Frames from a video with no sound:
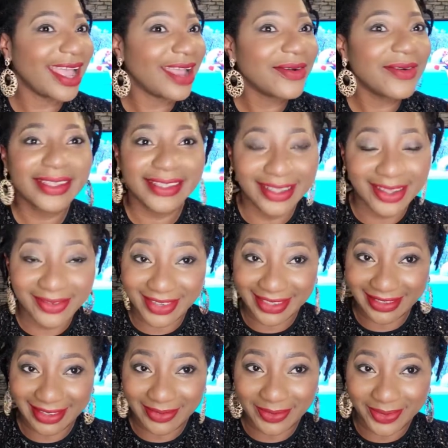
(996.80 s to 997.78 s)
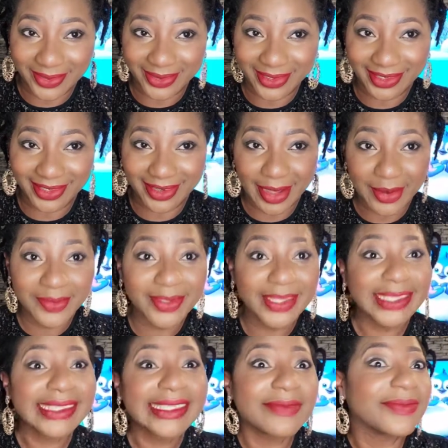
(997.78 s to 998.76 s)
I always love it simple, so I
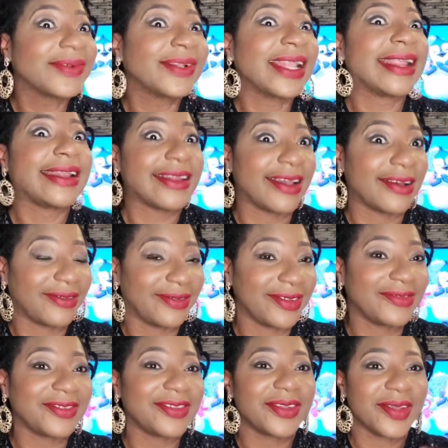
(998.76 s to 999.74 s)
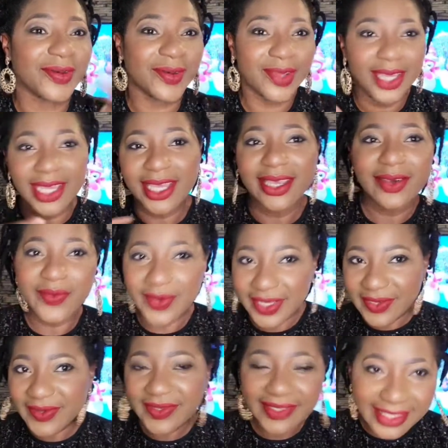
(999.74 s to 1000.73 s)
hope it's simple enough, even though
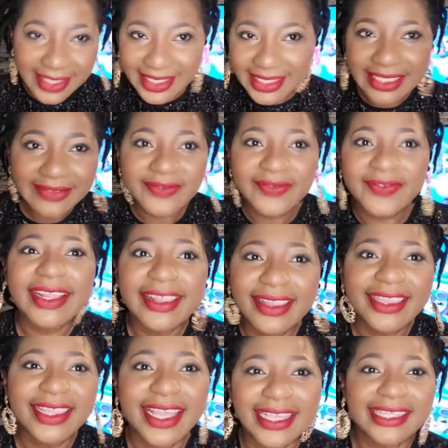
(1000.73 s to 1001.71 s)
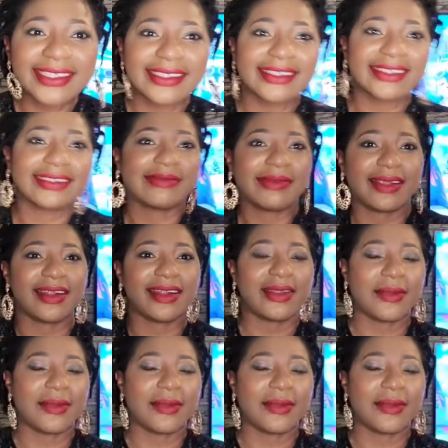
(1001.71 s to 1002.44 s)
we used different things.